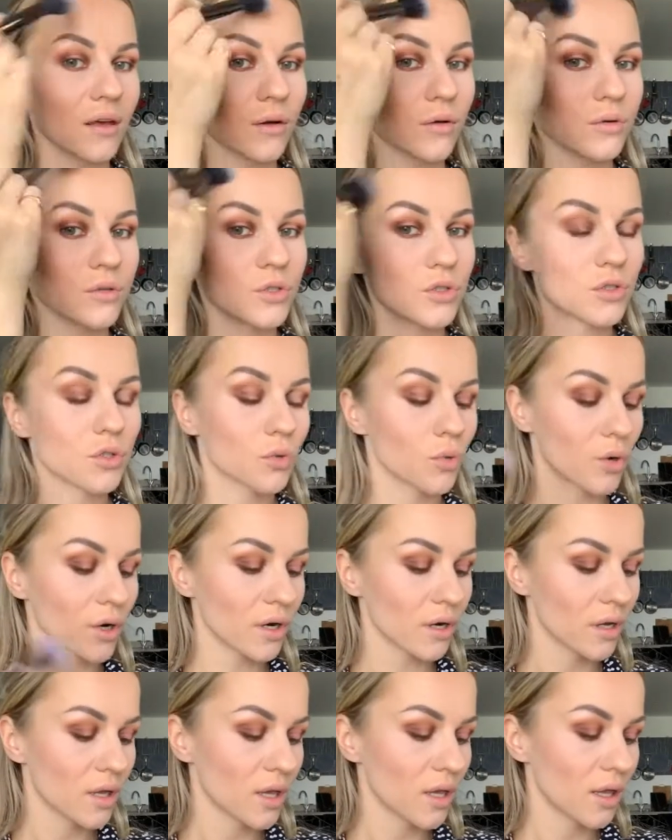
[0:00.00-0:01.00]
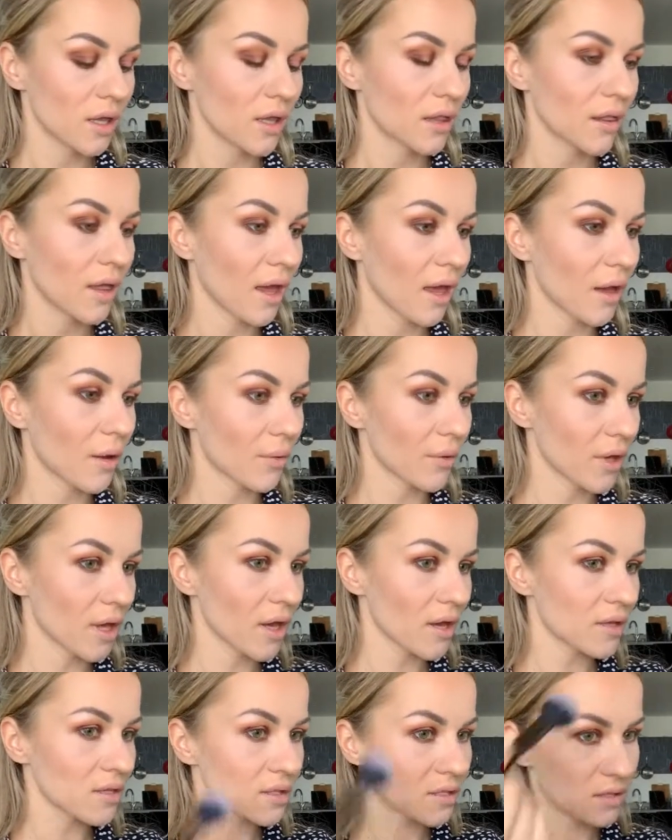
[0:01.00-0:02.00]
contour in the
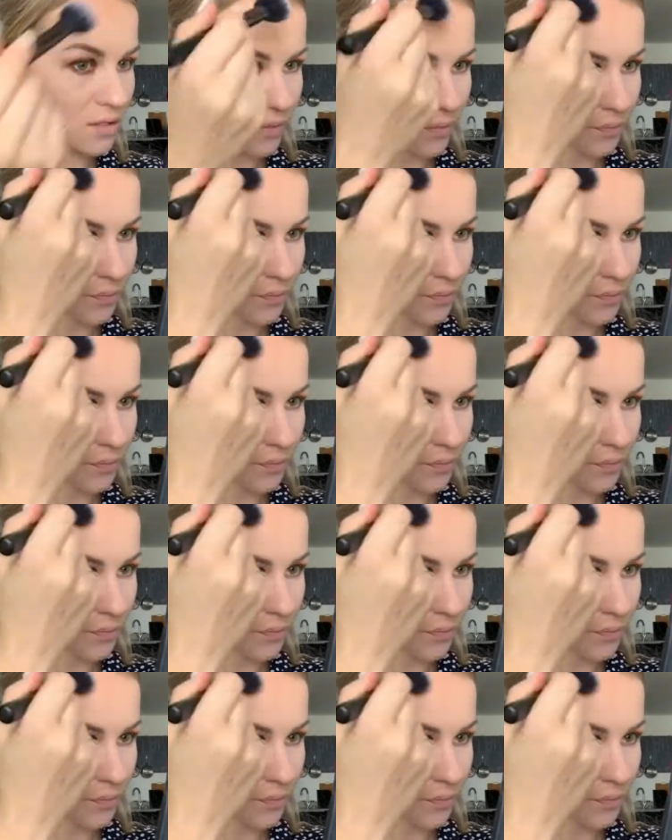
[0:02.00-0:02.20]
areas.